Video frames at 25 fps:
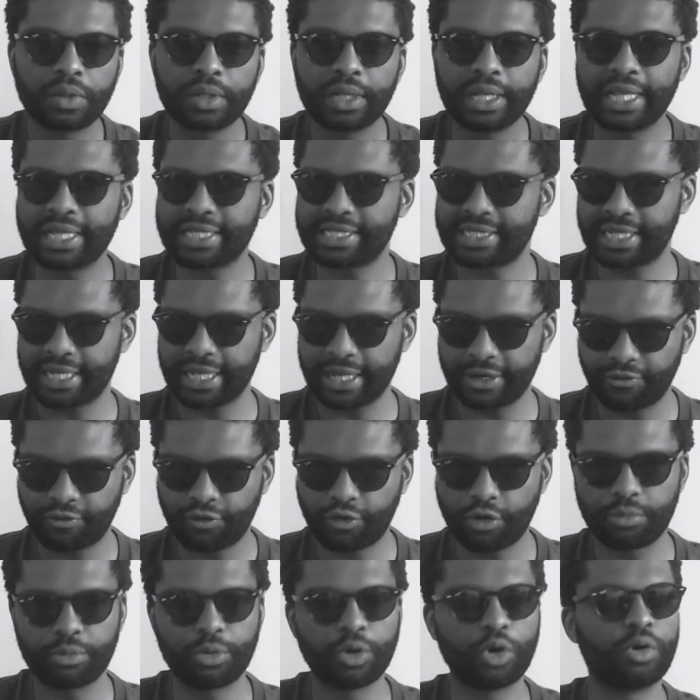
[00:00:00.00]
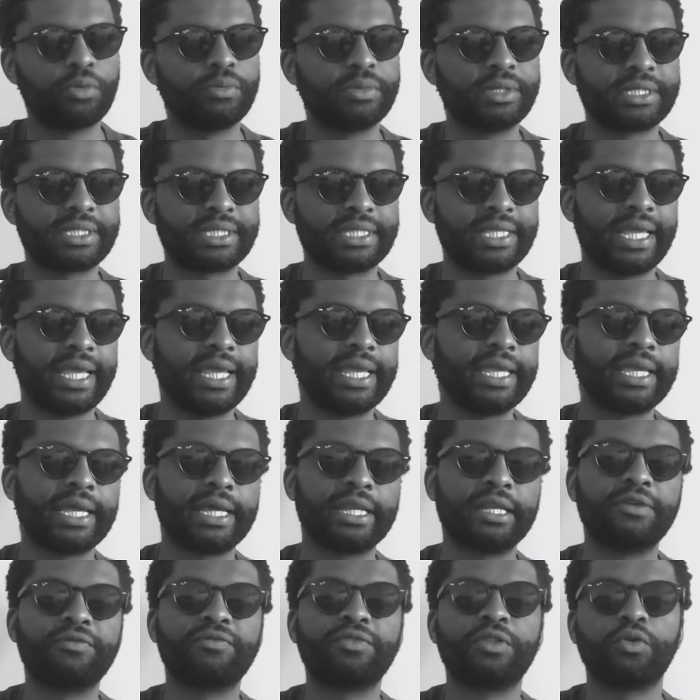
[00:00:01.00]
let's learn from your mistake,
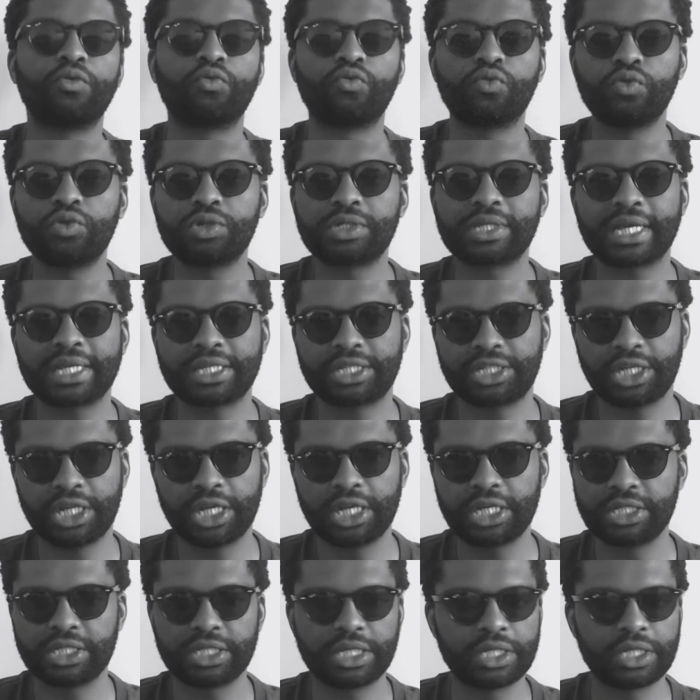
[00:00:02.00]
and if the rules are changed,